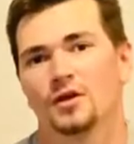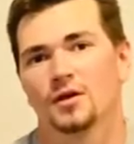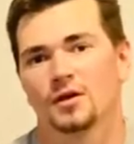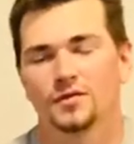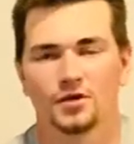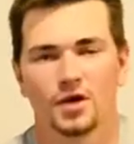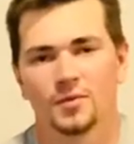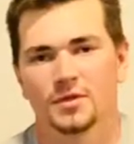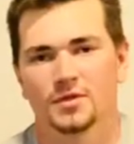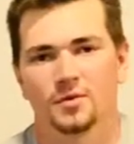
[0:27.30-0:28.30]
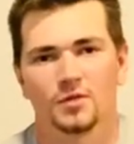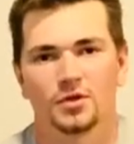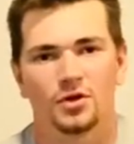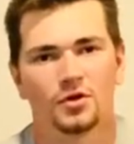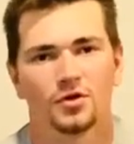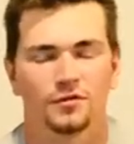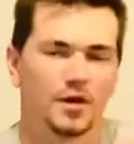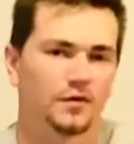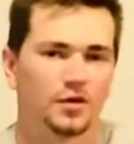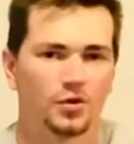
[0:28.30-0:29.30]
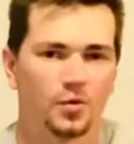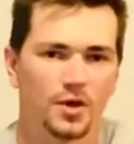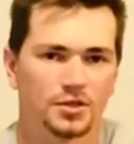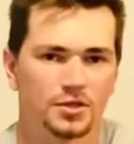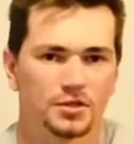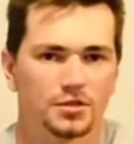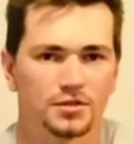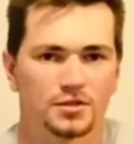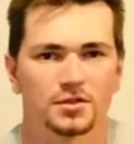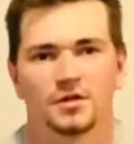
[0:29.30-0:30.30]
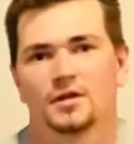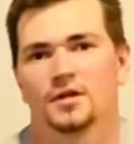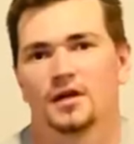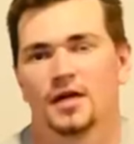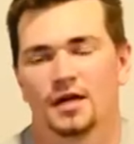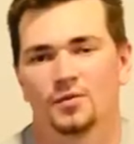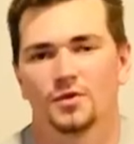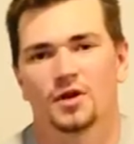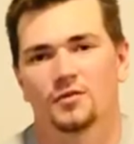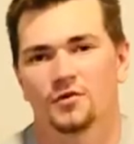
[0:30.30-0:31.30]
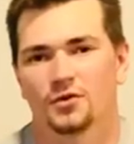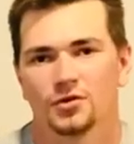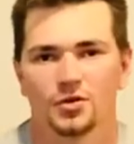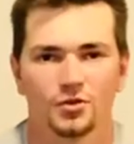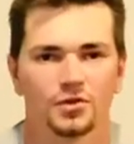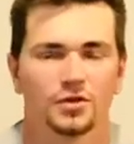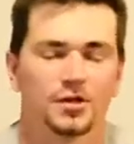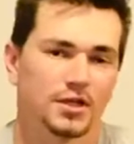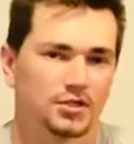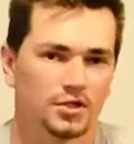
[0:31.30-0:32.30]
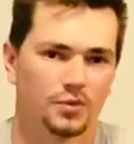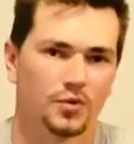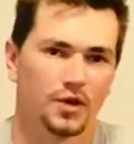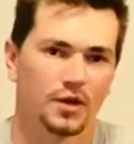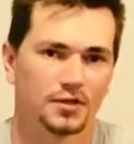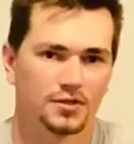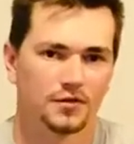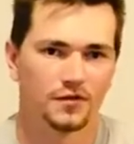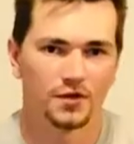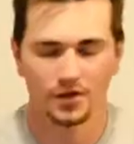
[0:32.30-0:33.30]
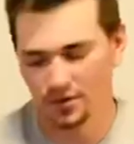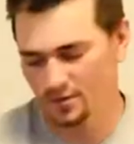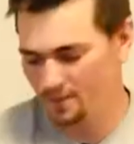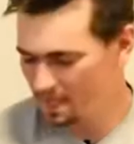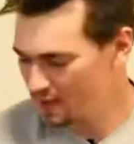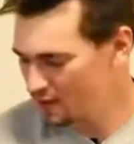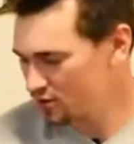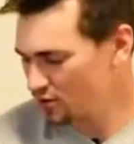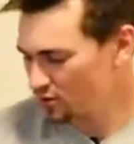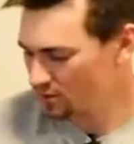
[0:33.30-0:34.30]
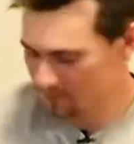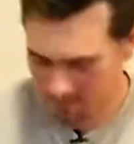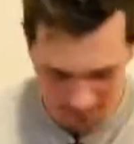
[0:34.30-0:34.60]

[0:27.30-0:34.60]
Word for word: leave a comment down below if you have any questions, and without further ado, let's jump right into the video. So